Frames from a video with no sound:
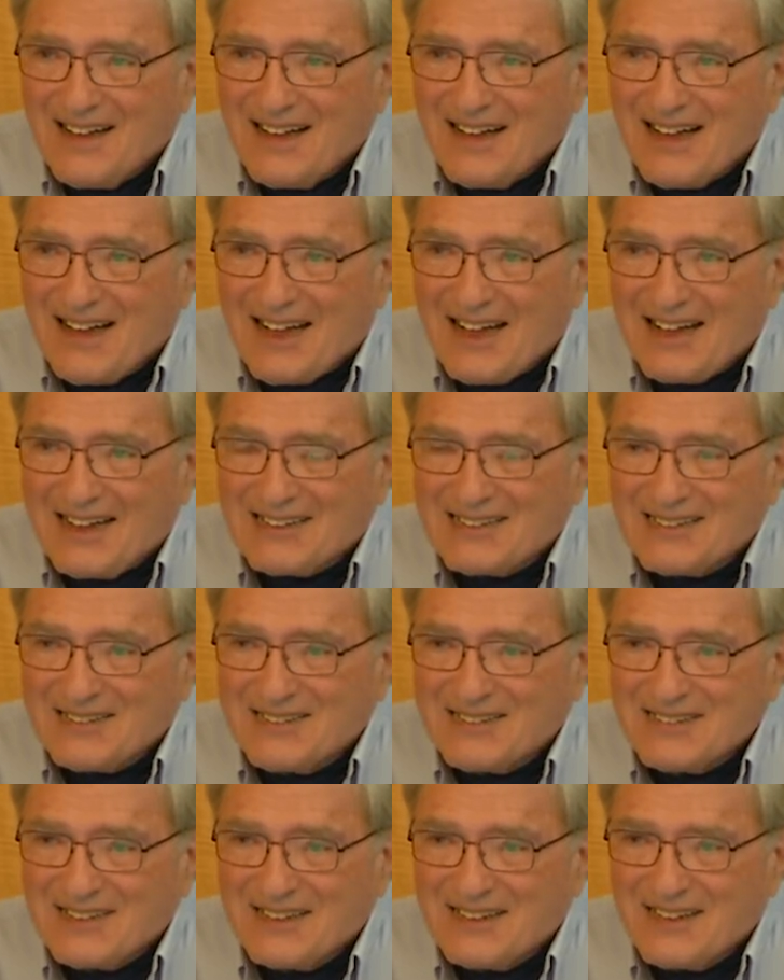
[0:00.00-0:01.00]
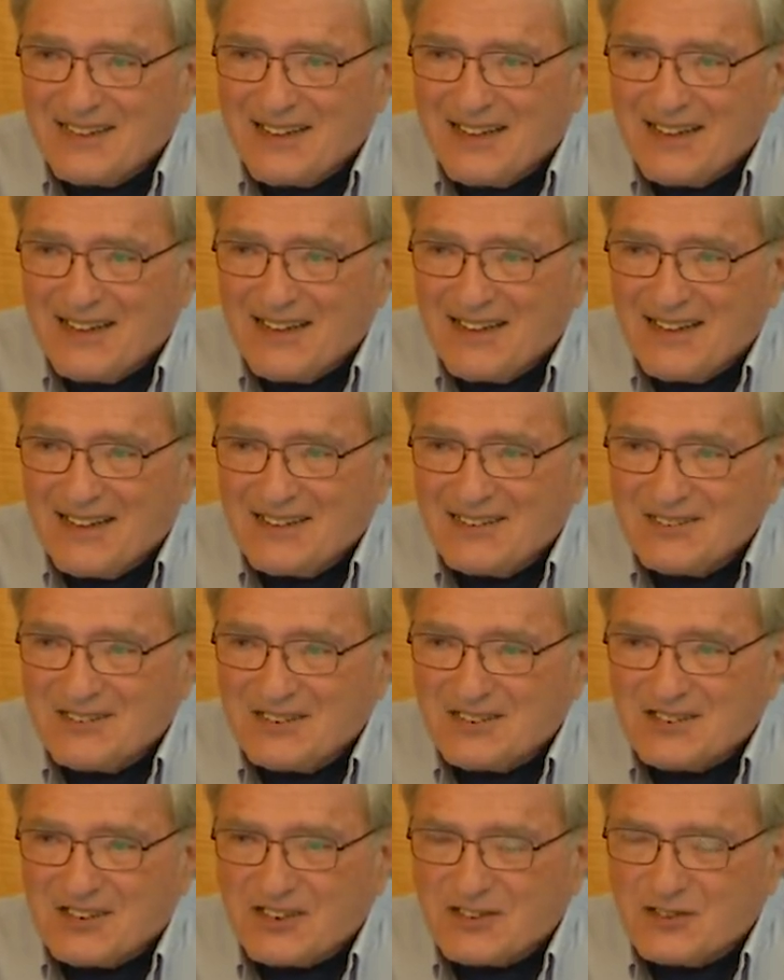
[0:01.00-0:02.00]
And
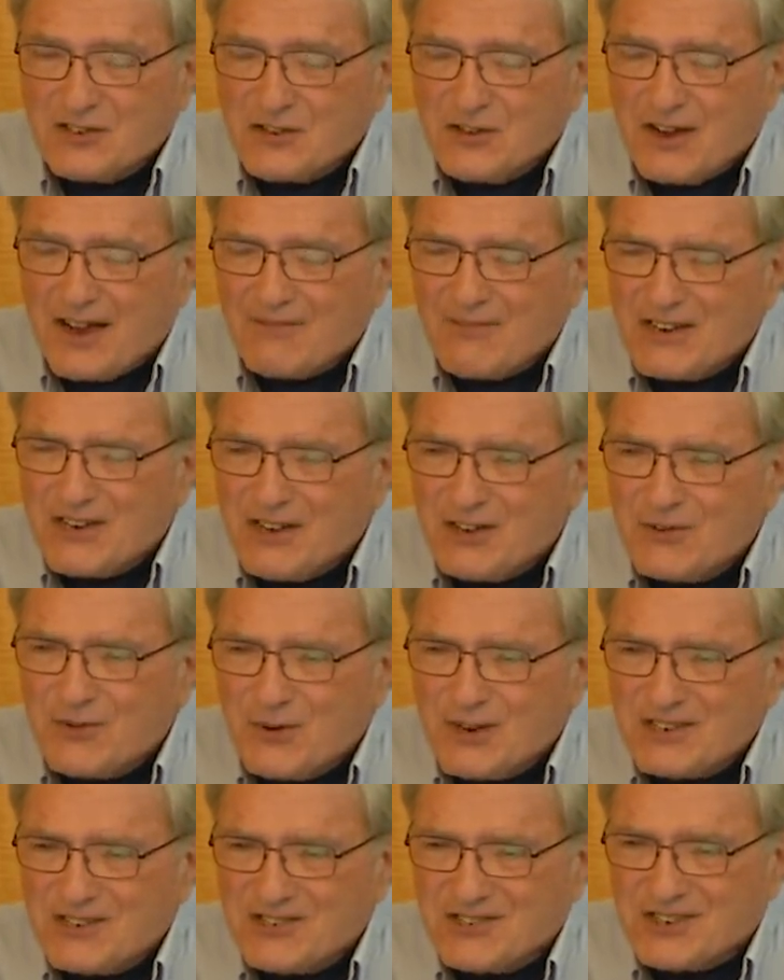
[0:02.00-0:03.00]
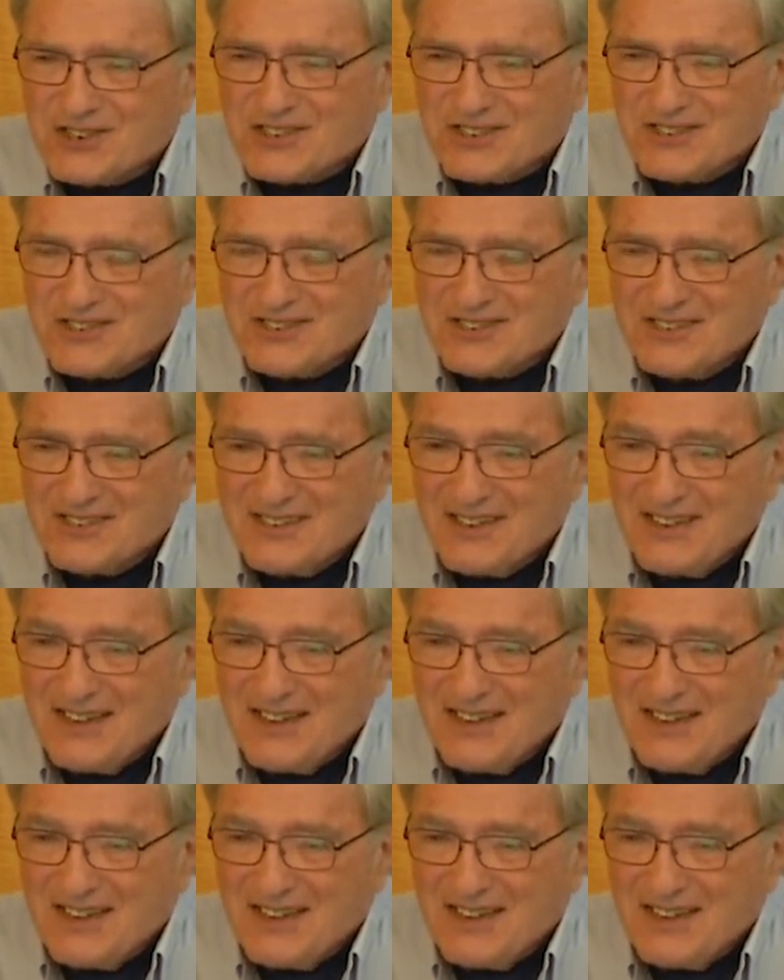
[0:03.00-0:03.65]
she said, Do you have any questions?